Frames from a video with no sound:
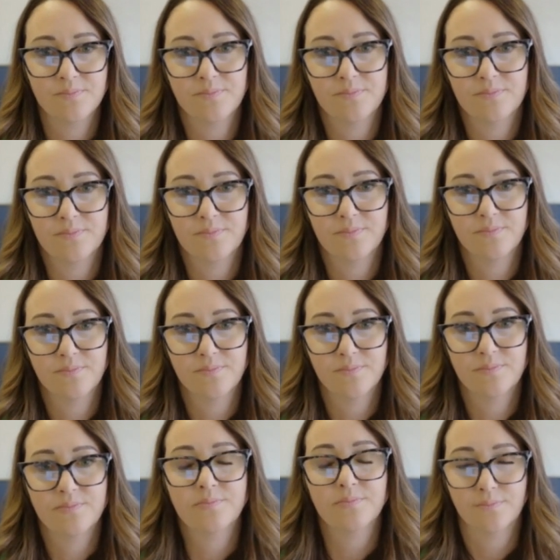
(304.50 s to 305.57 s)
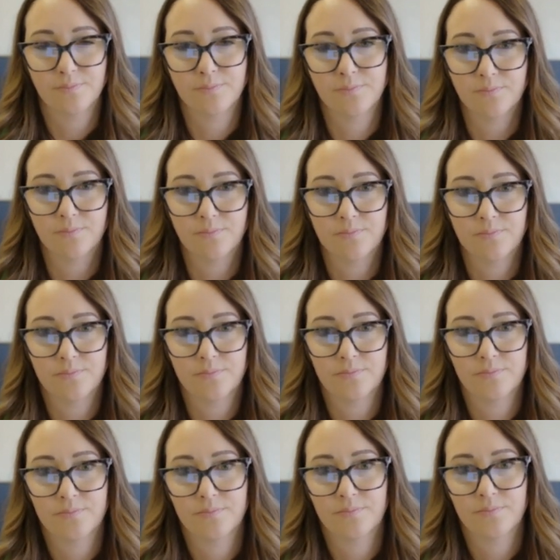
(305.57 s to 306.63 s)

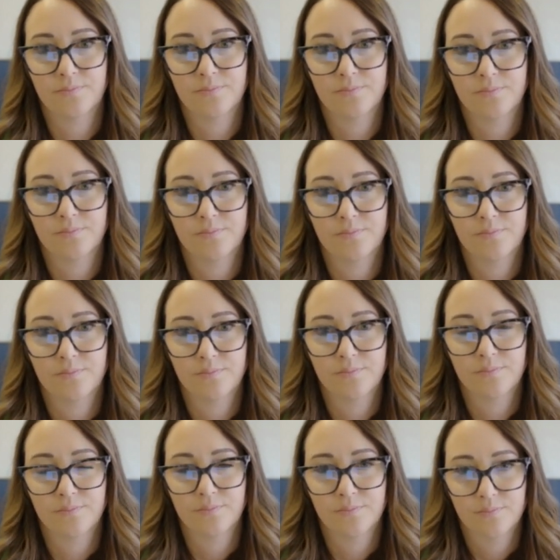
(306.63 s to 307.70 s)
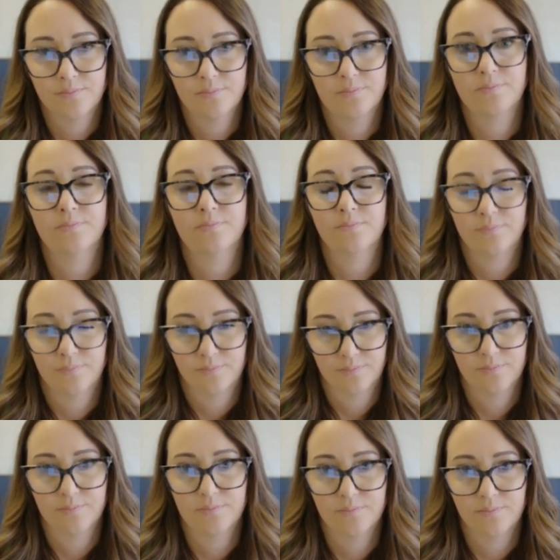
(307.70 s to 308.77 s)

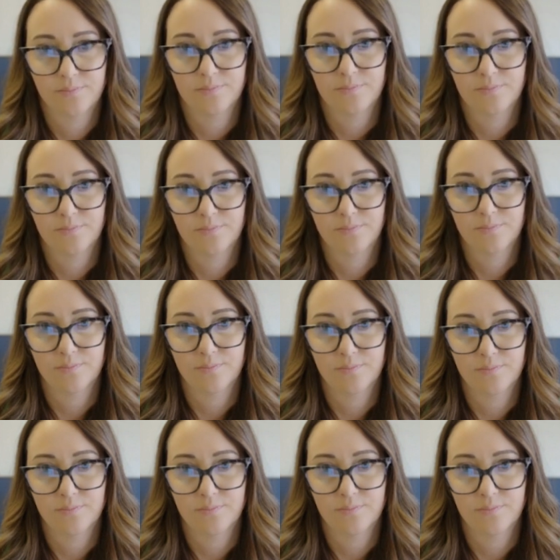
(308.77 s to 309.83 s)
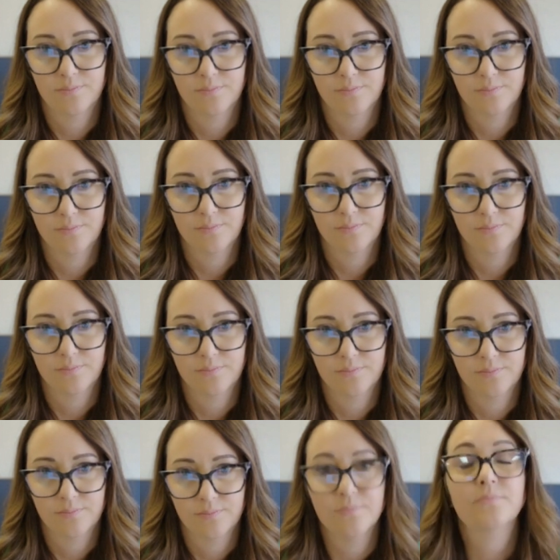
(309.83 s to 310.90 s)

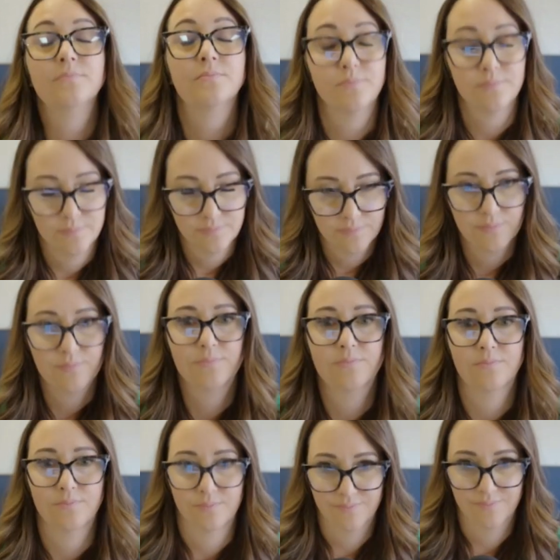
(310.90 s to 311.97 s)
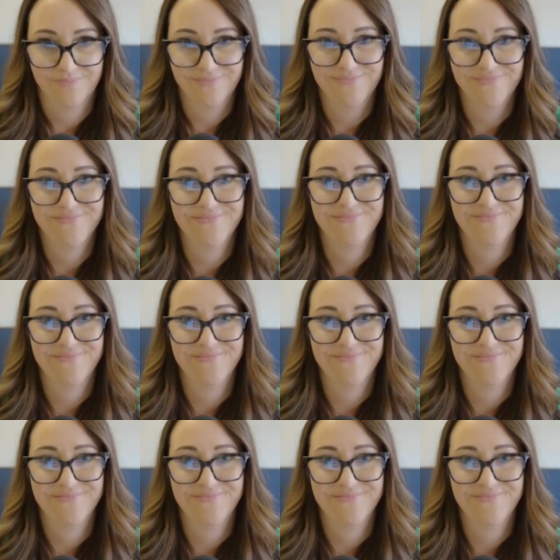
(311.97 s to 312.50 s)
The person shown says nothing.